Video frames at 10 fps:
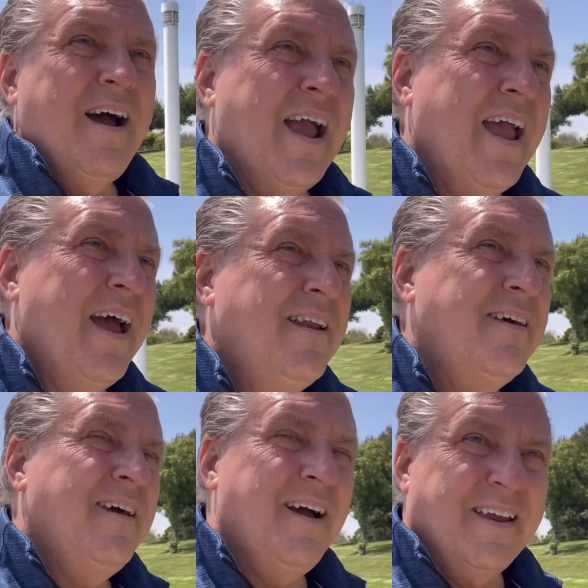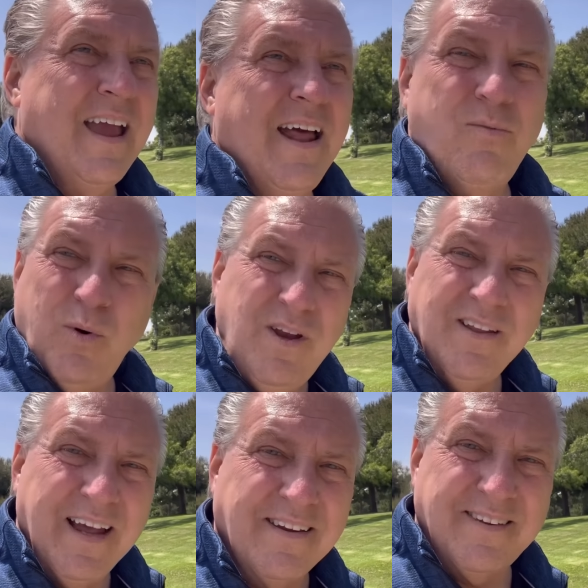And again, wouldn't you
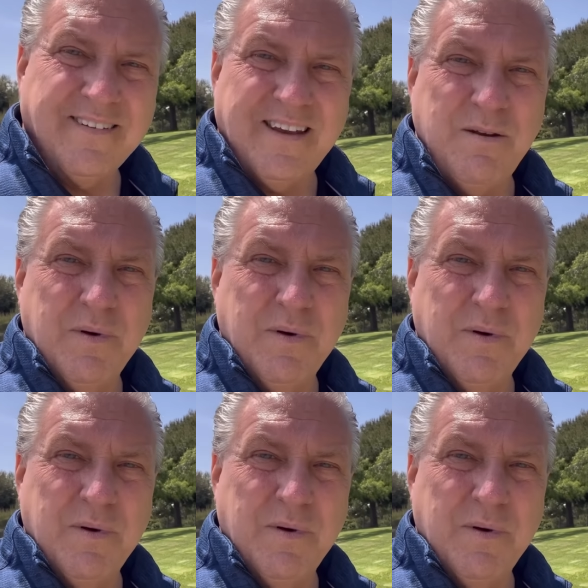like $16